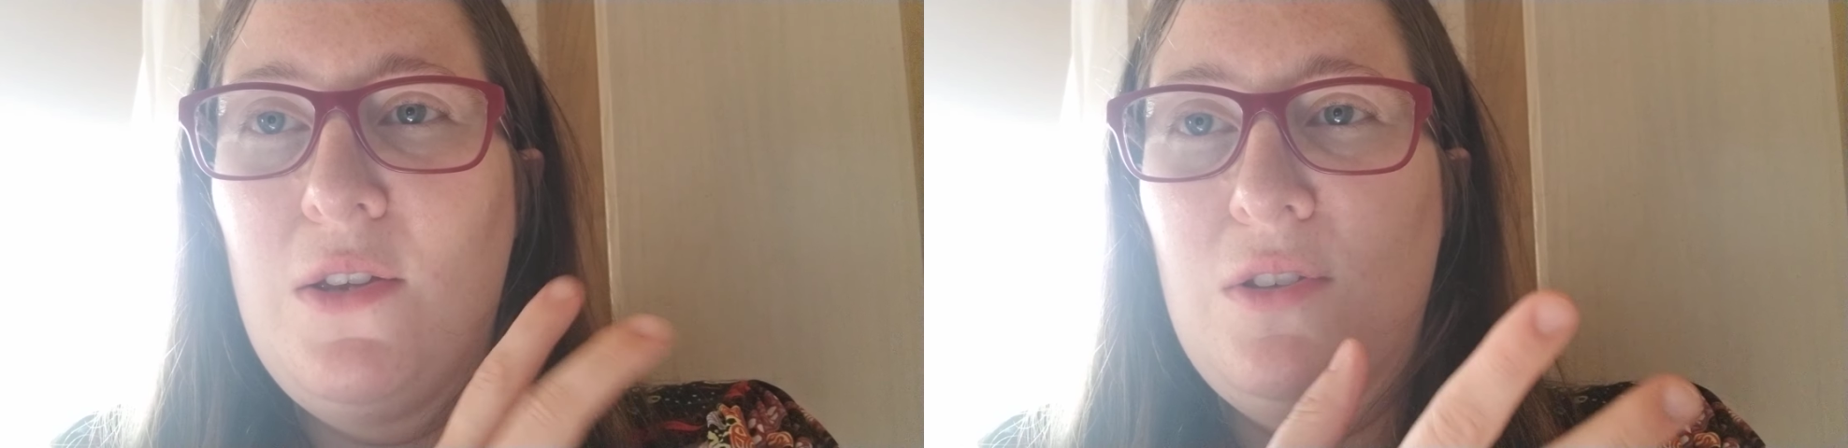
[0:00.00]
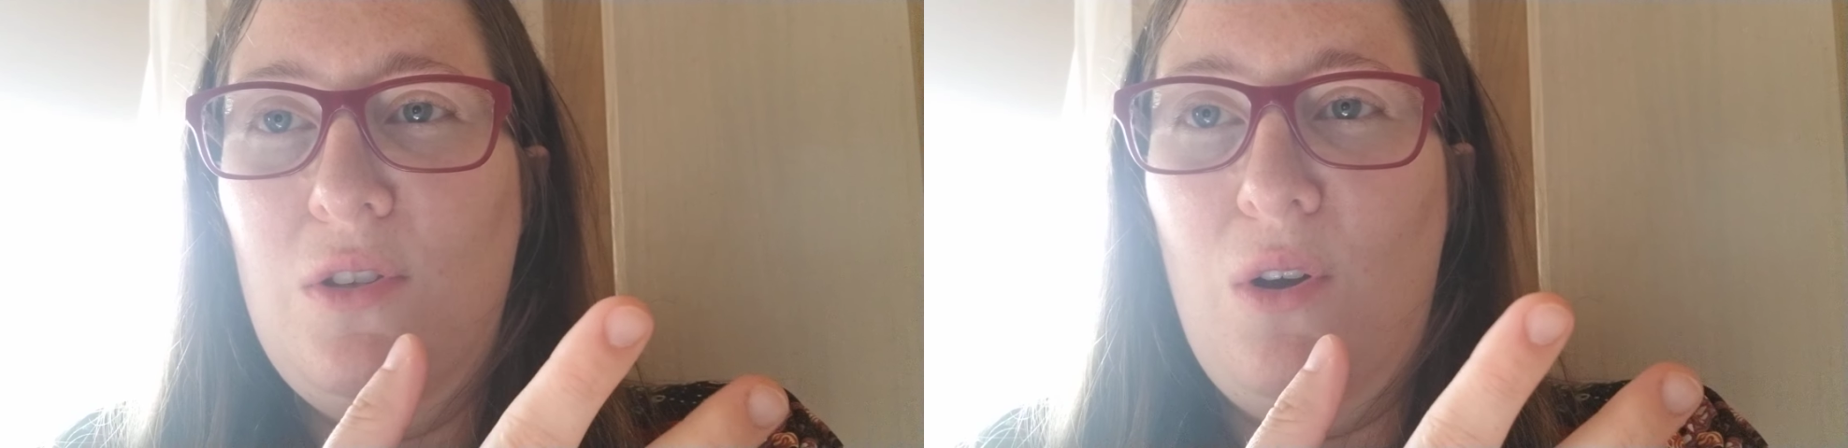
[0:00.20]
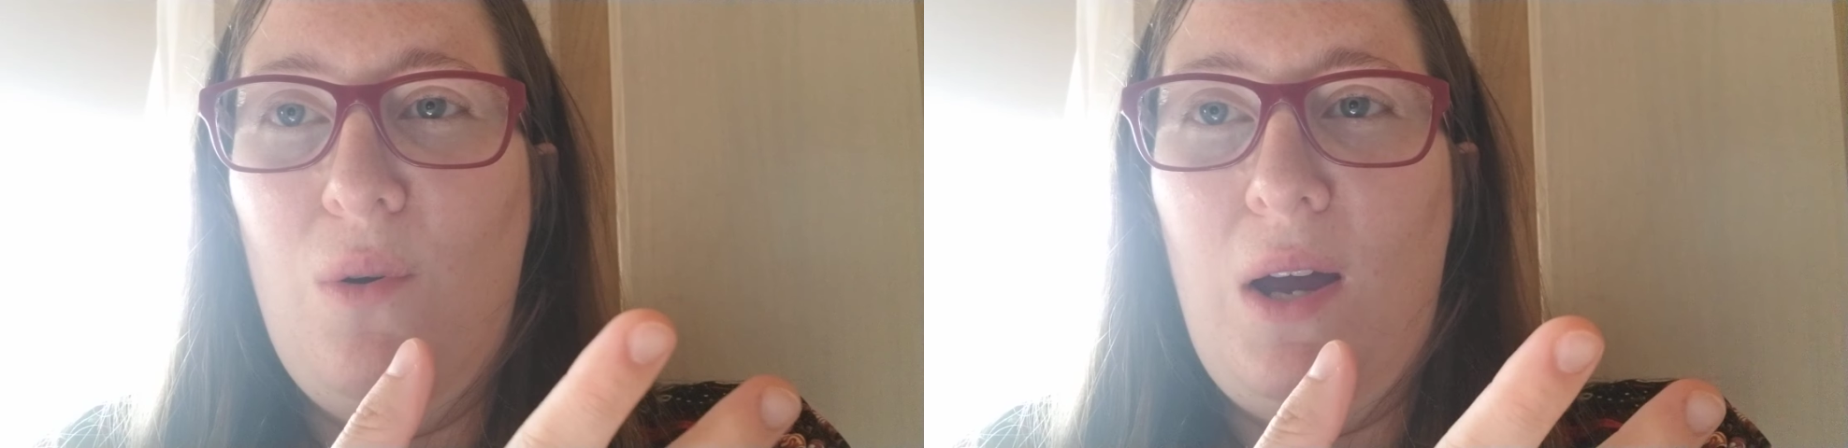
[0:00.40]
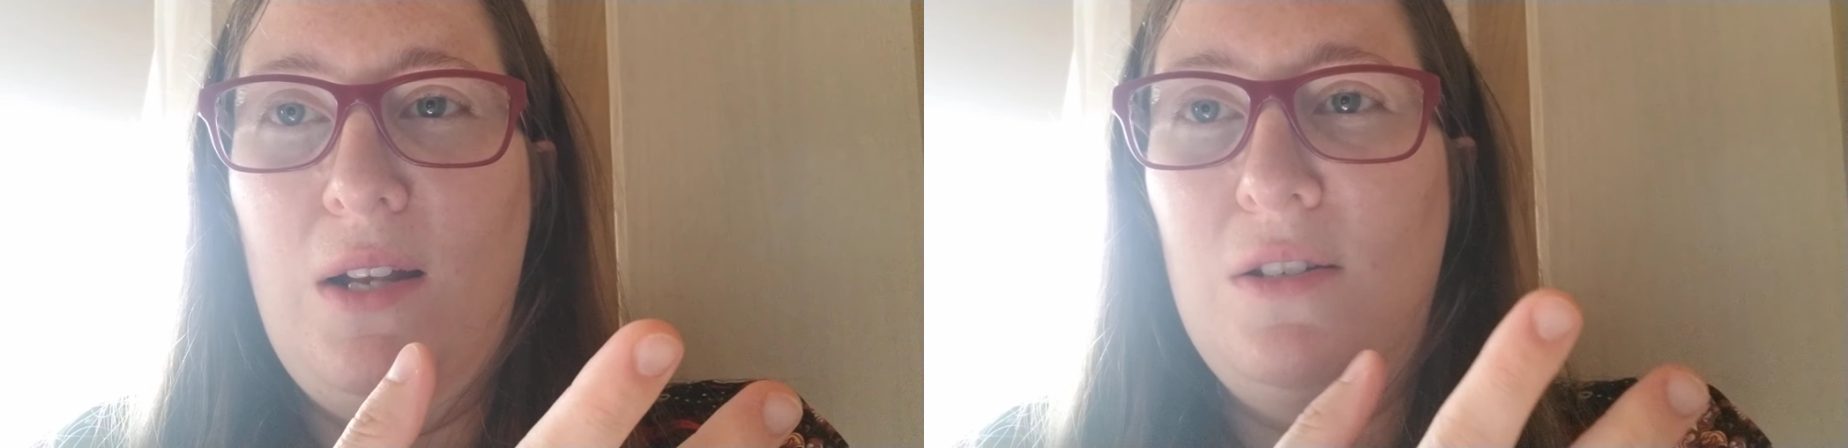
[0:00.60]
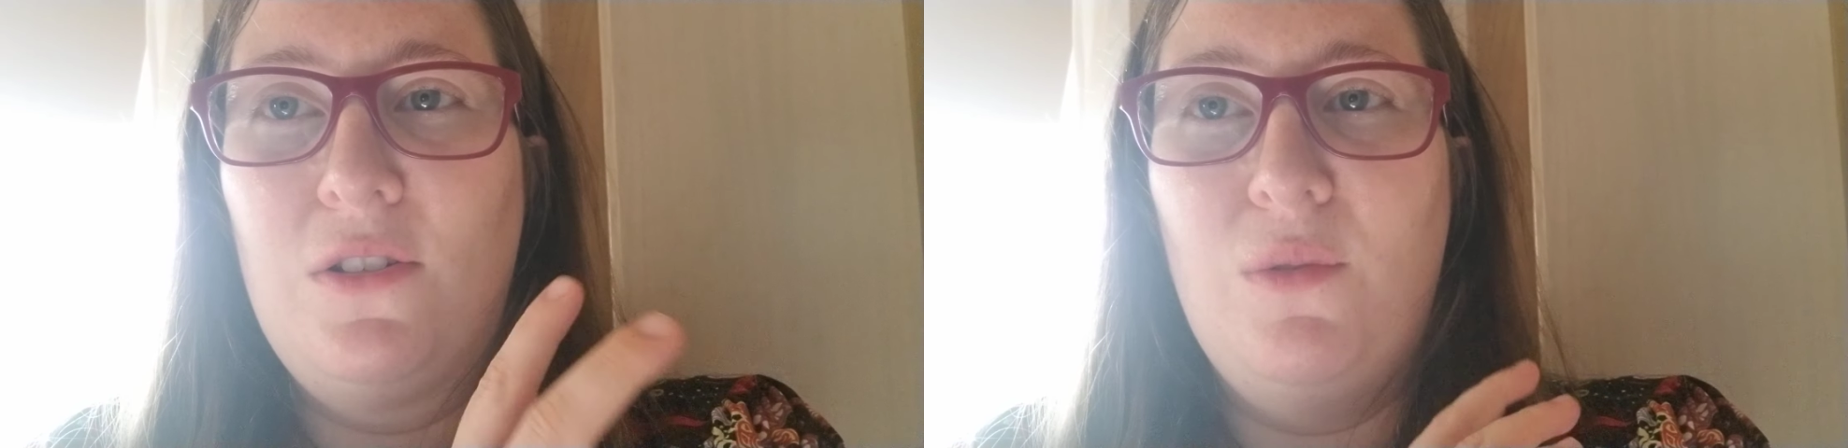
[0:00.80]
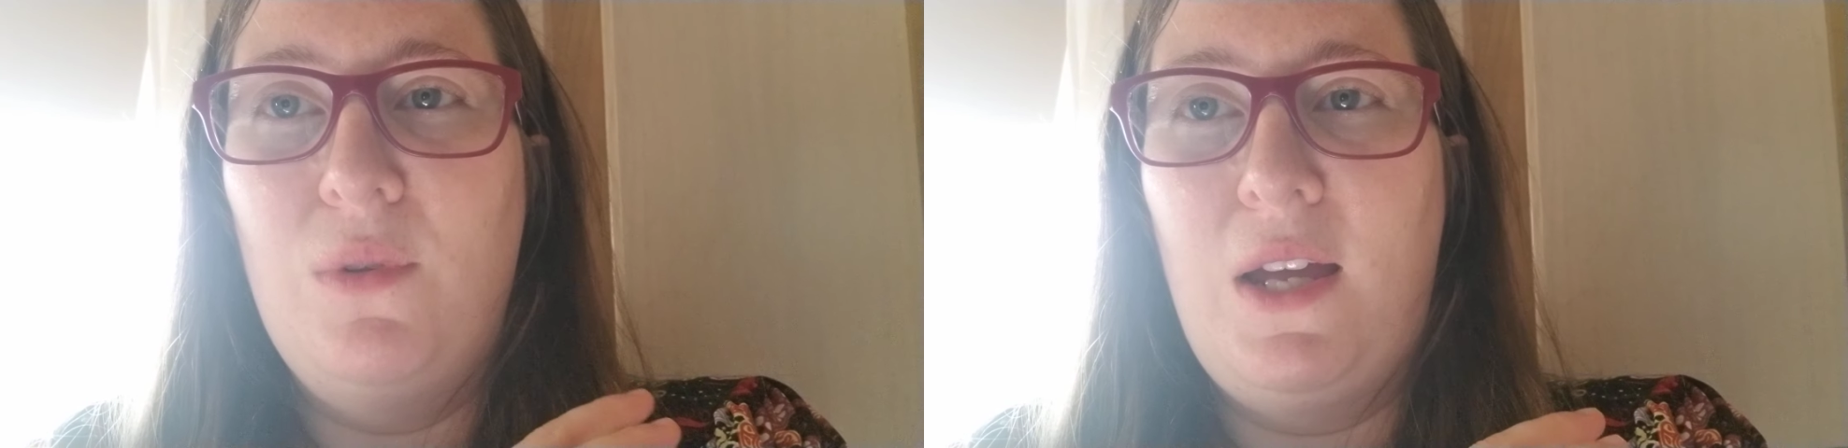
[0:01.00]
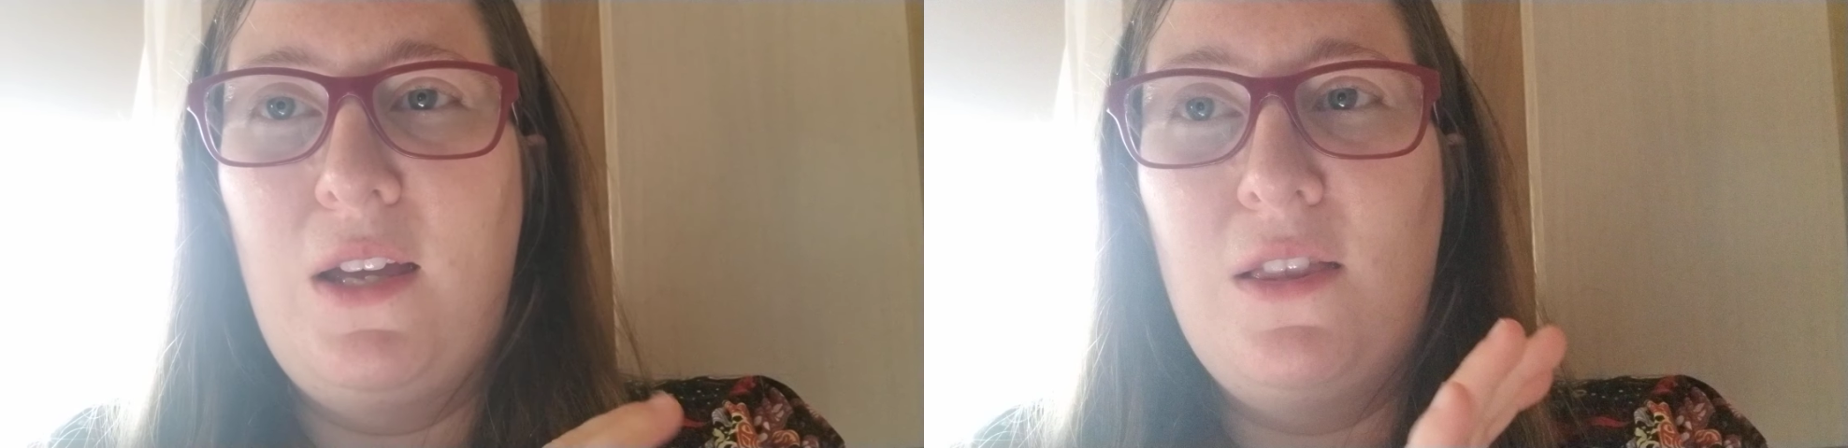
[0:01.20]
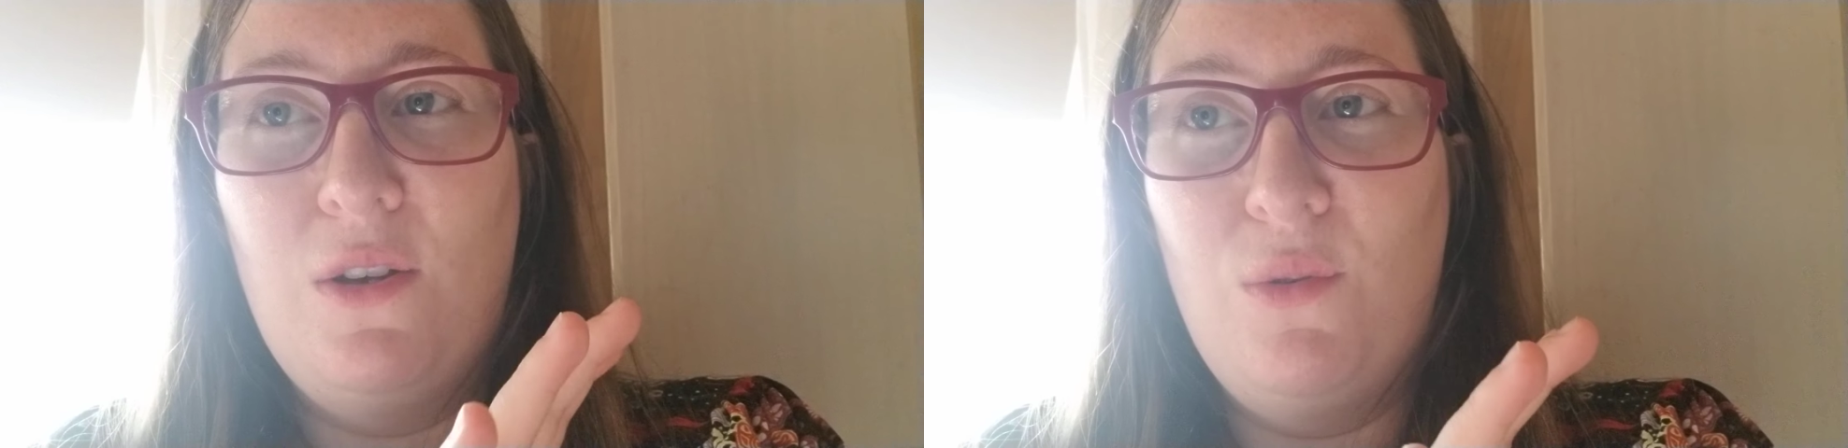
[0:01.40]
So I just don't
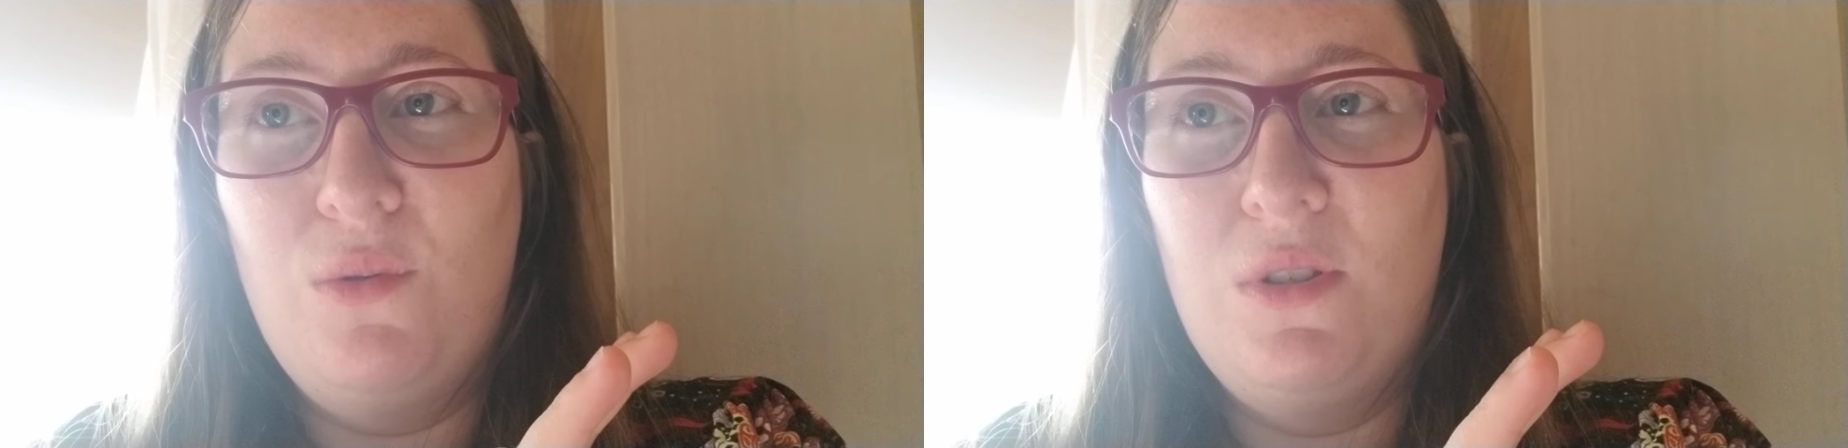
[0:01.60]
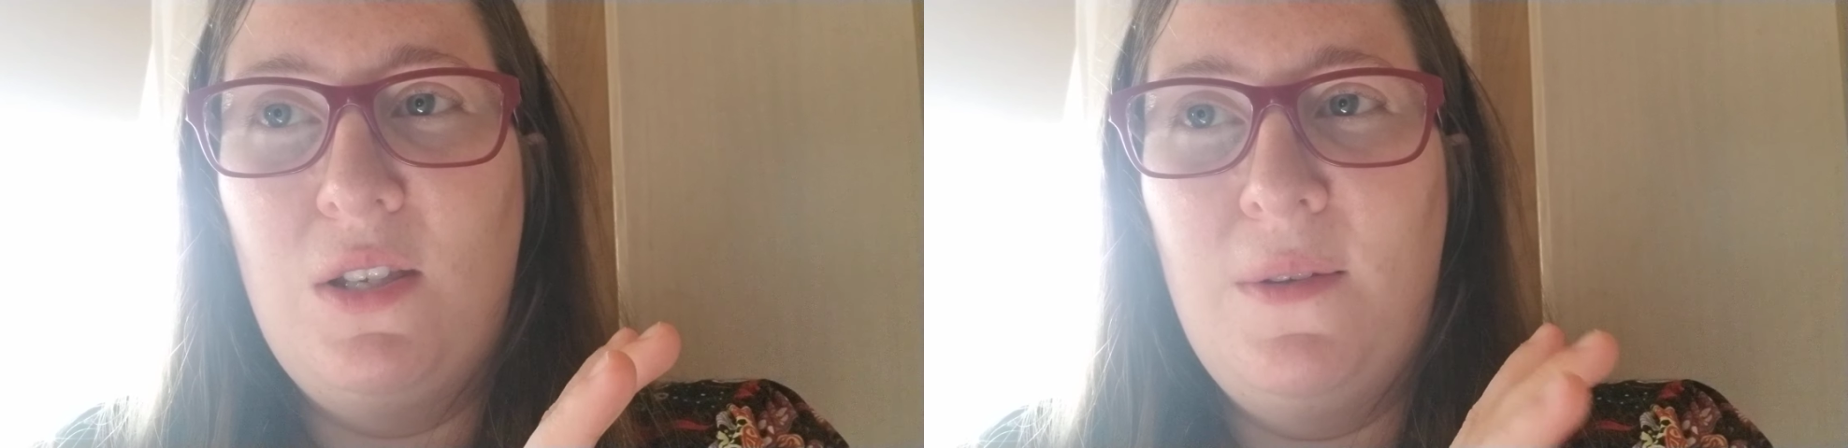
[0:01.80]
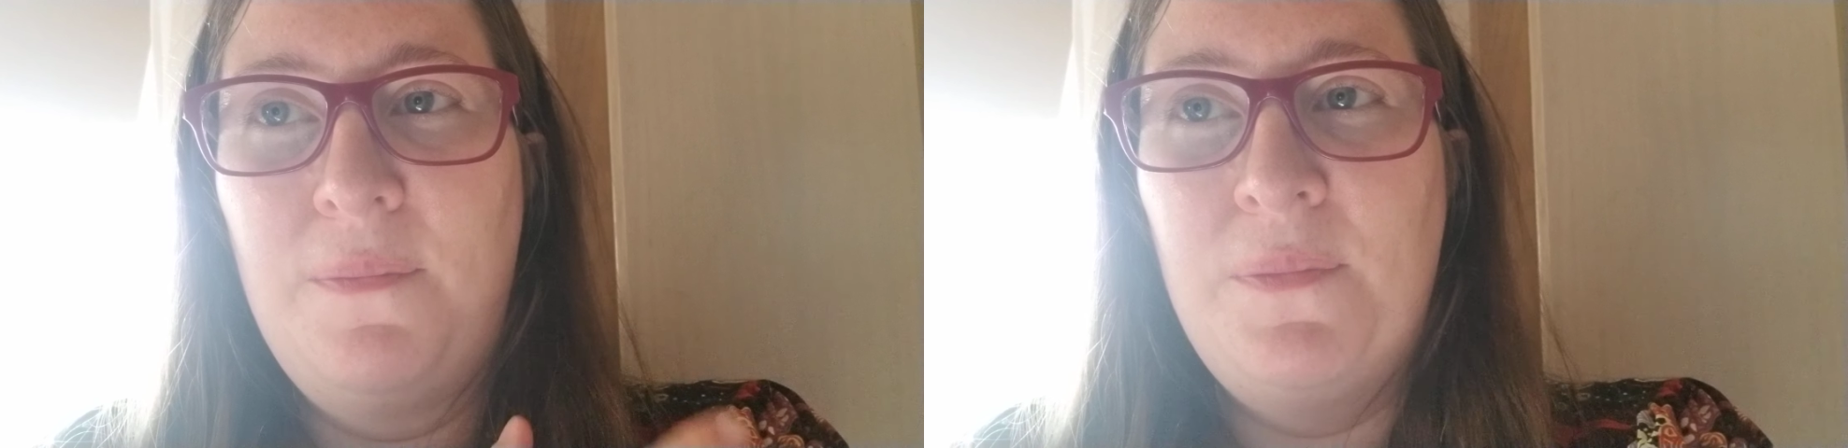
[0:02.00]
like those